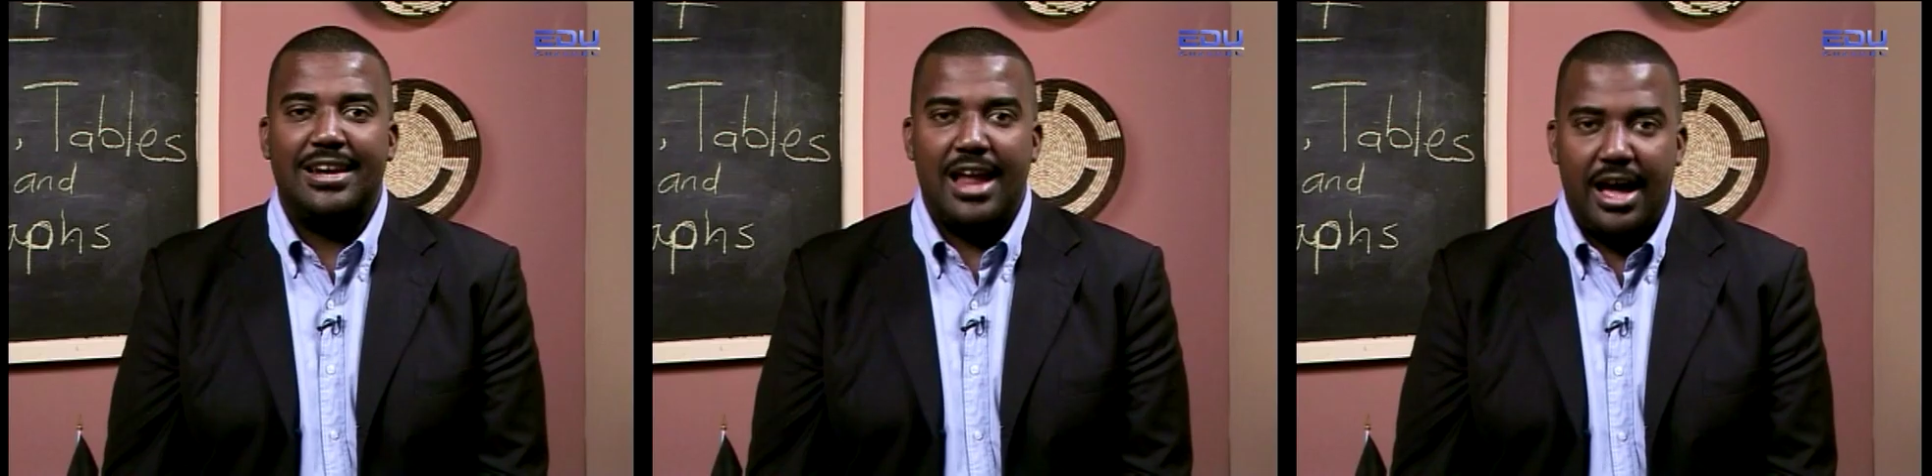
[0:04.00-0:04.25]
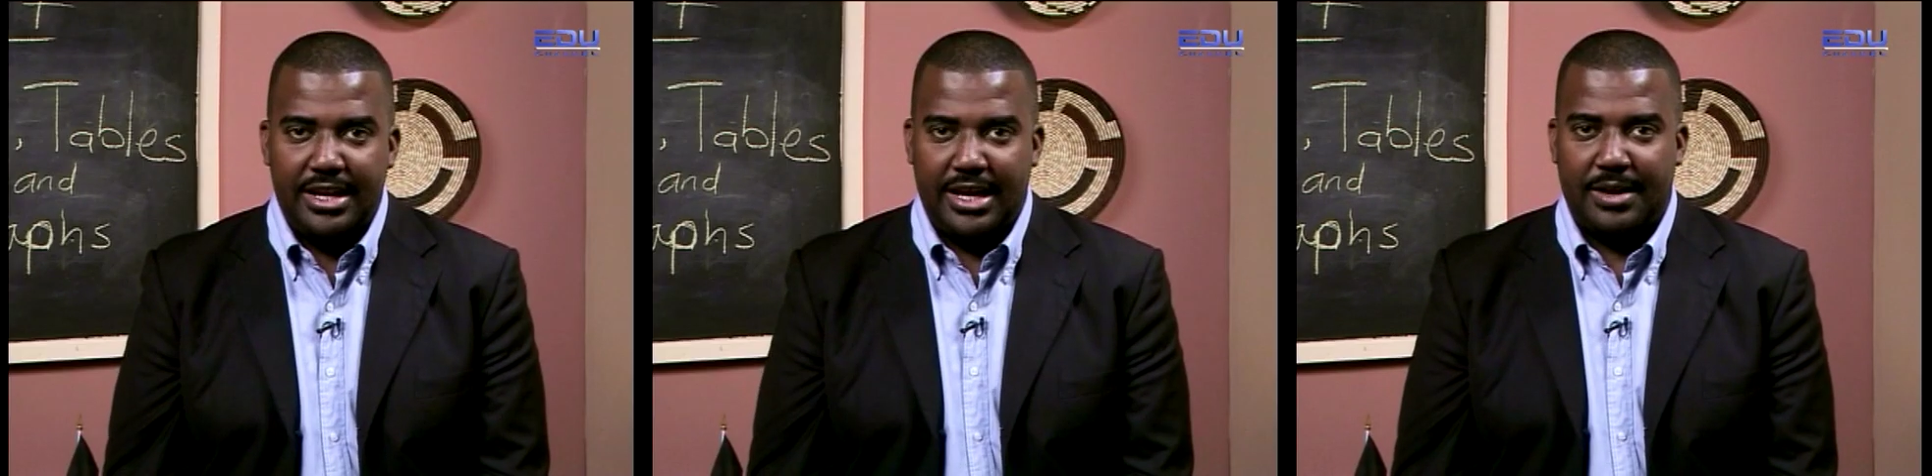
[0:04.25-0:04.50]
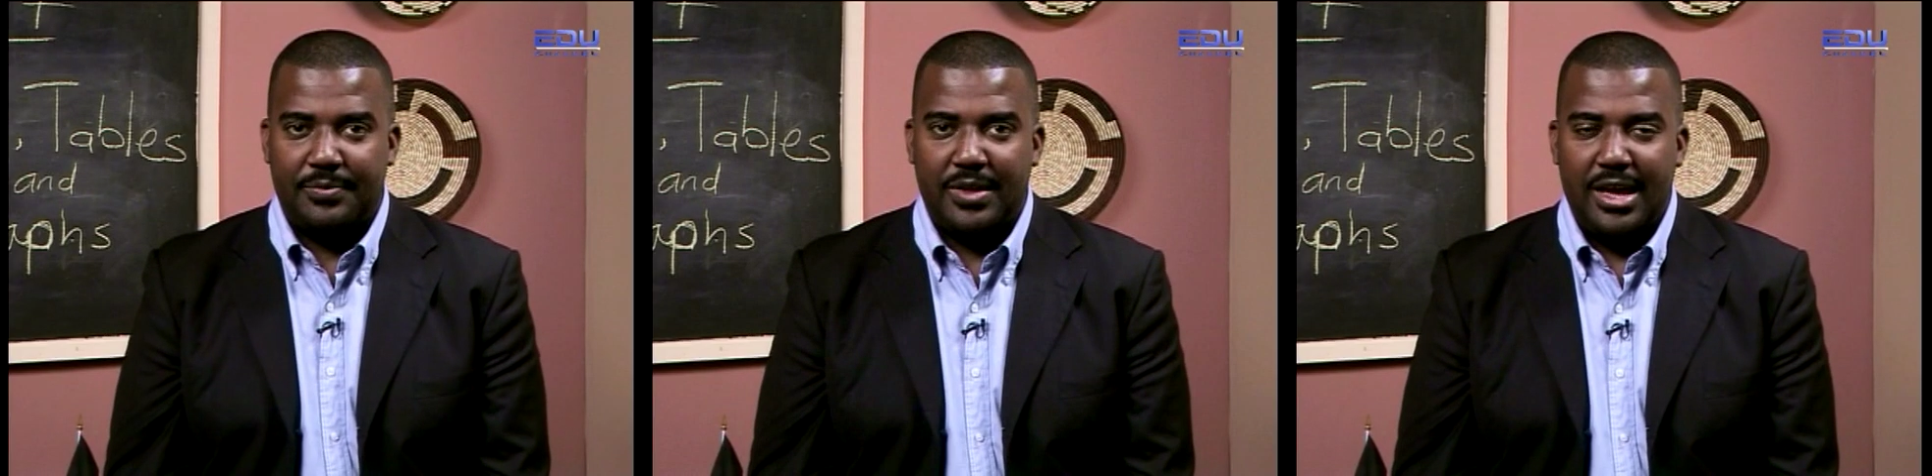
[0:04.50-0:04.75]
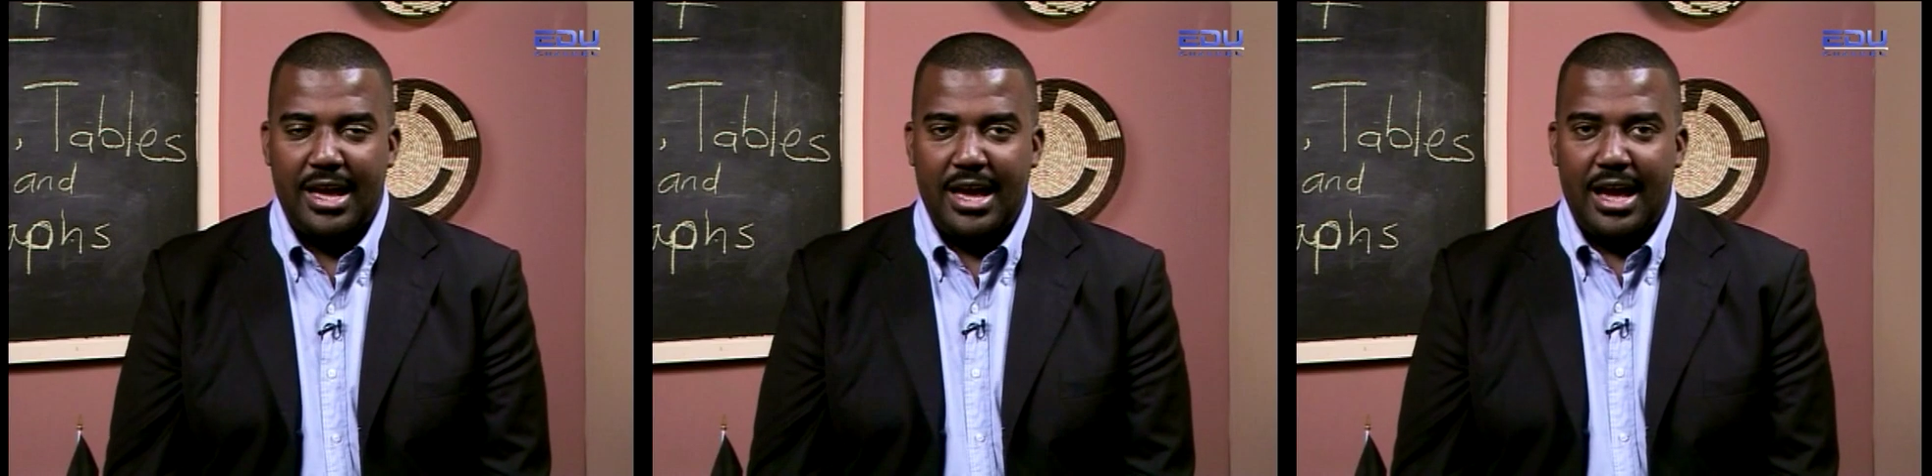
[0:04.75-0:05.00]
learning,
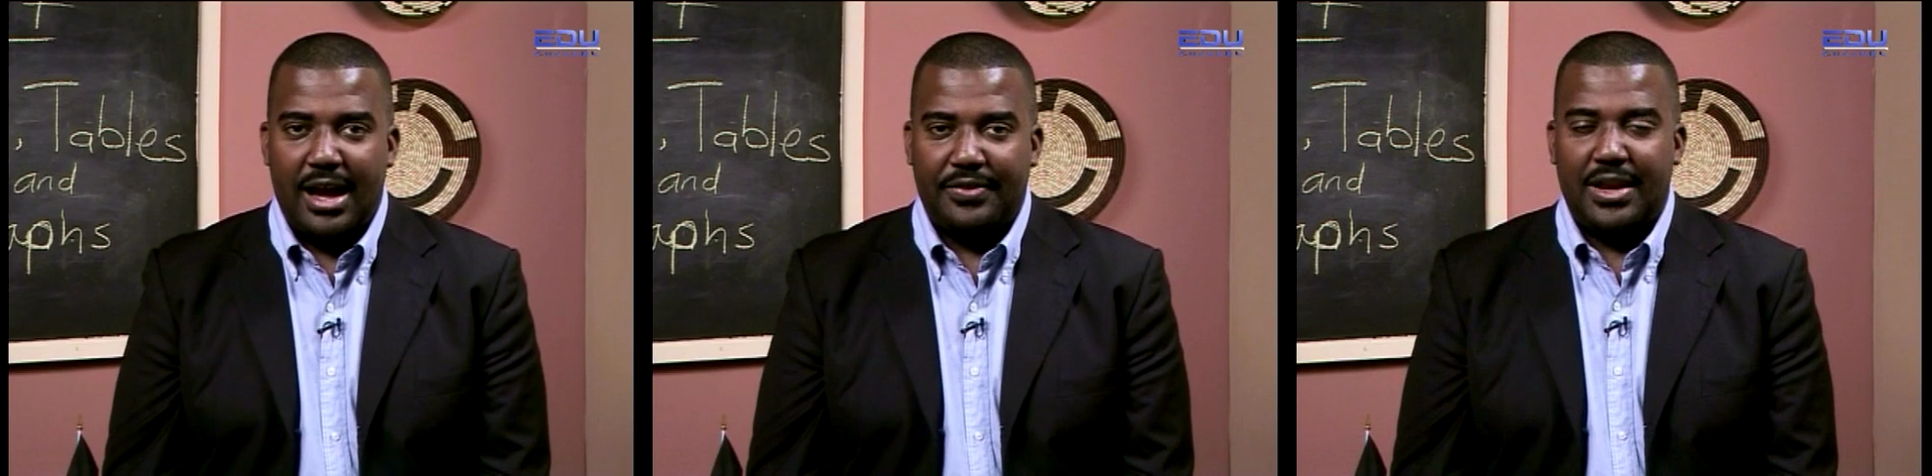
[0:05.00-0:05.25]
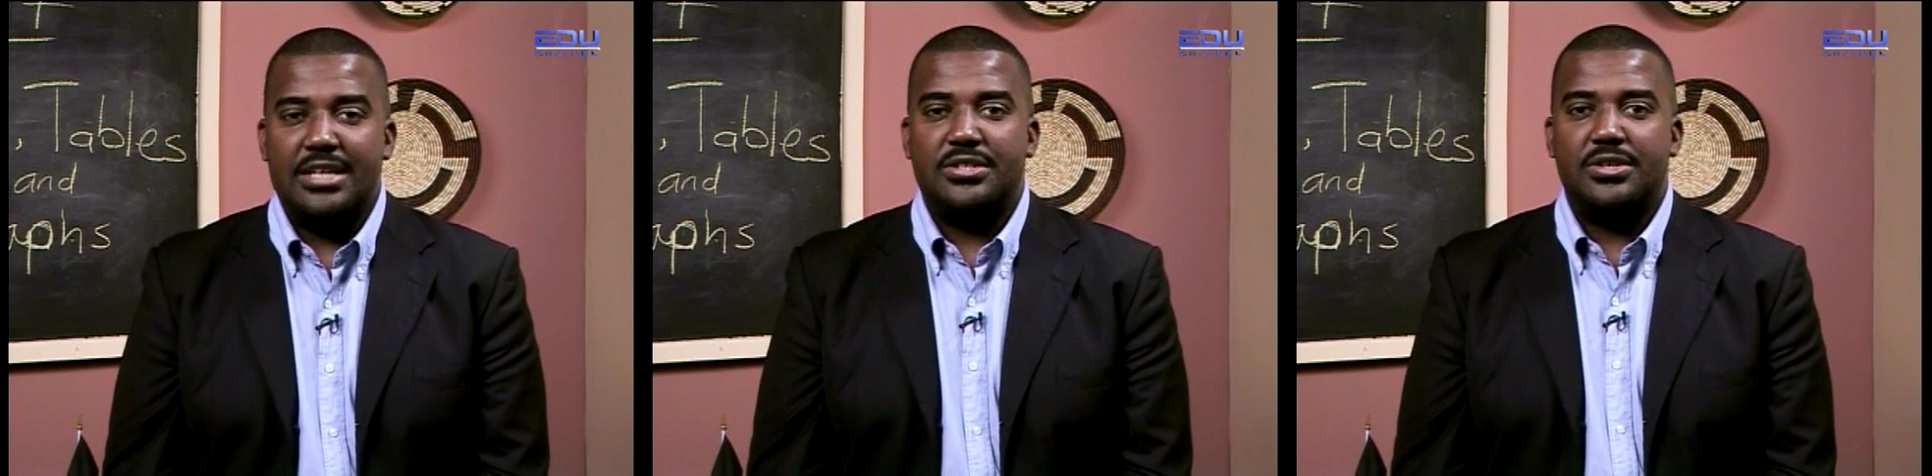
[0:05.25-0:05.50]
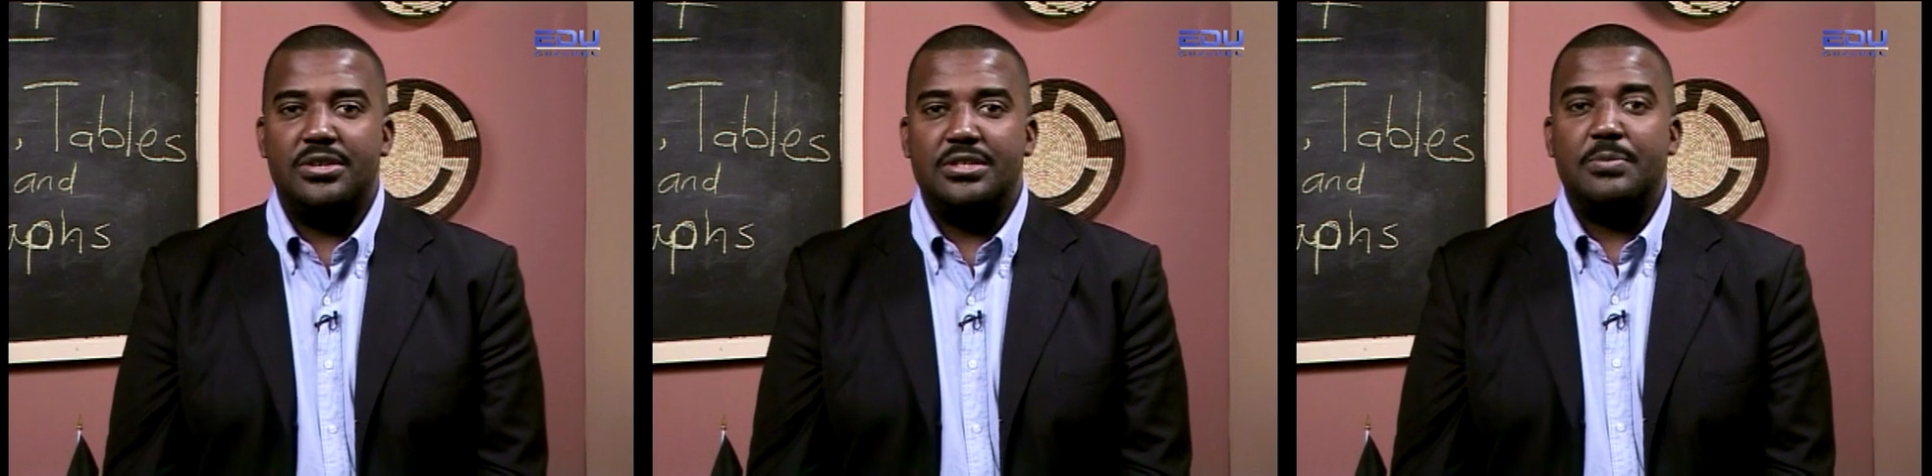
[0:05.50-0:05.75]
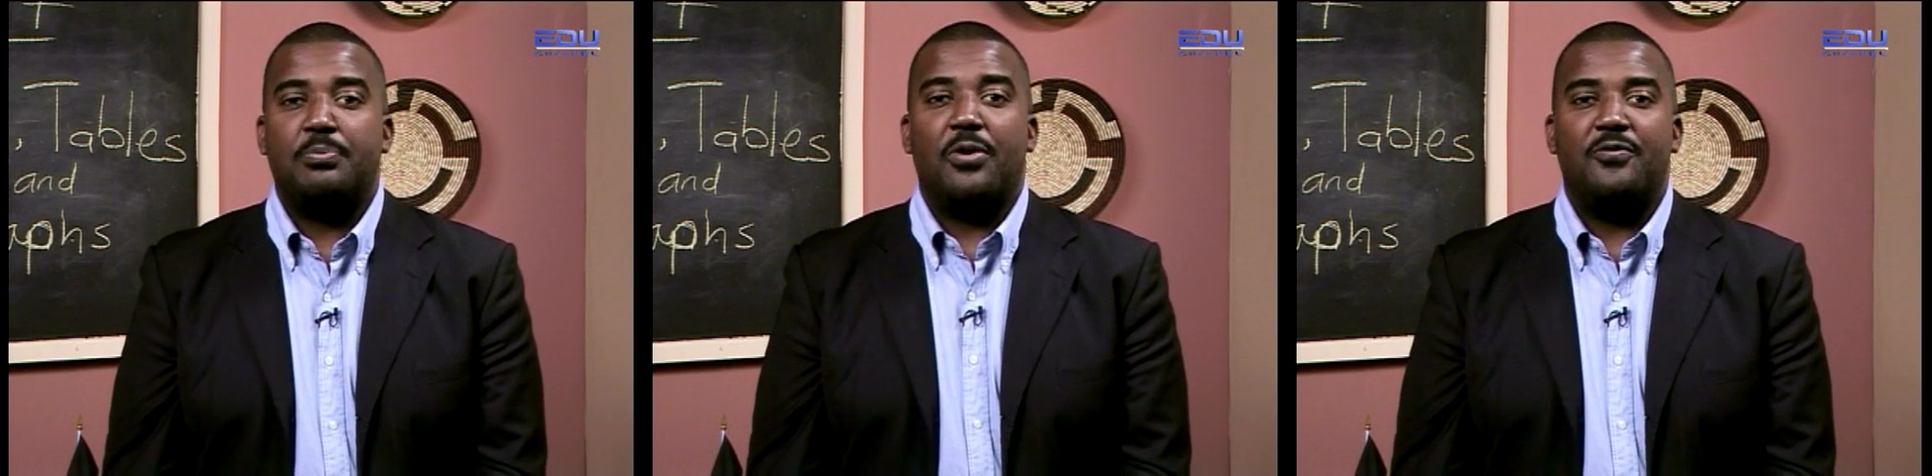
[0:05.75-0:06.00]
and the
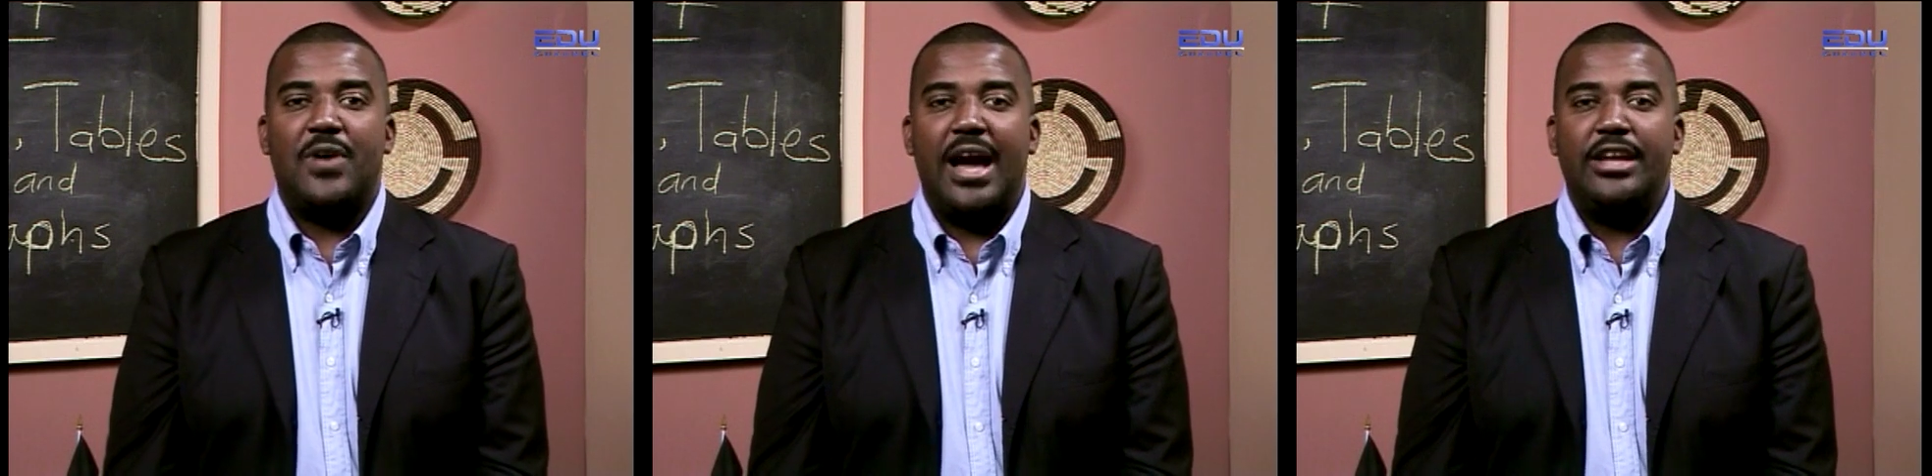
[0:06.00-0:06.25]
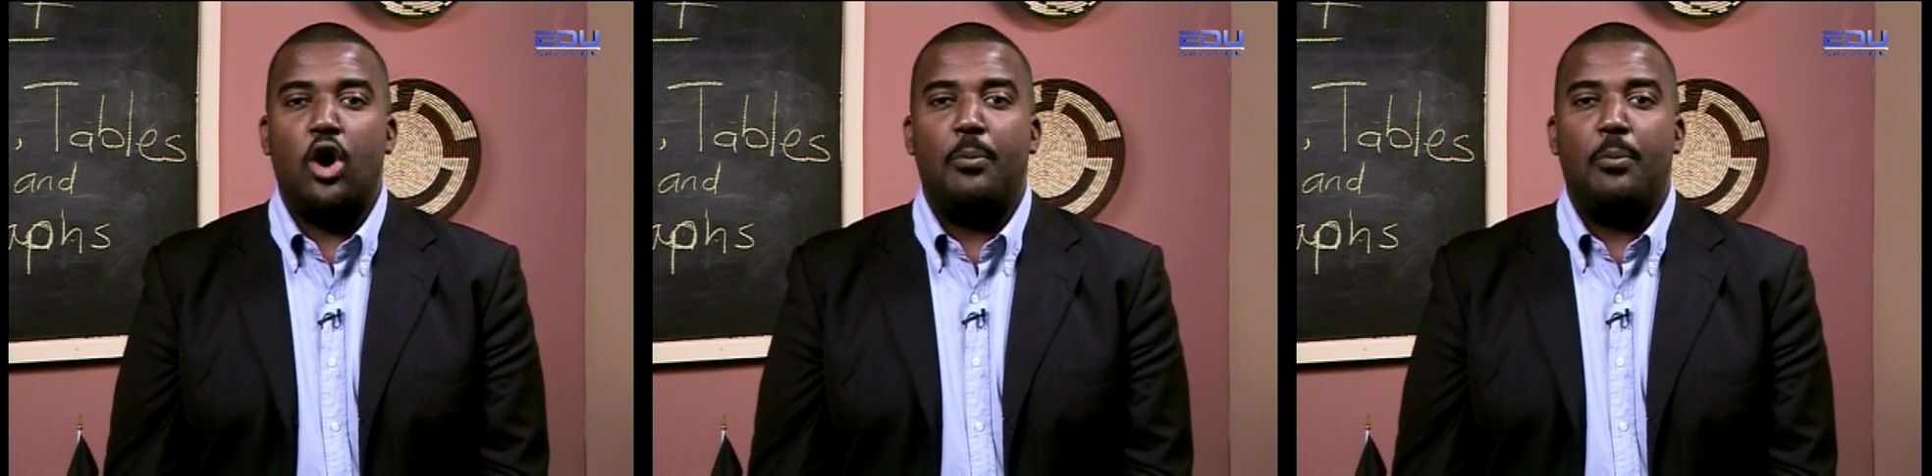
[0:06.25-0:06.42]
lessons provide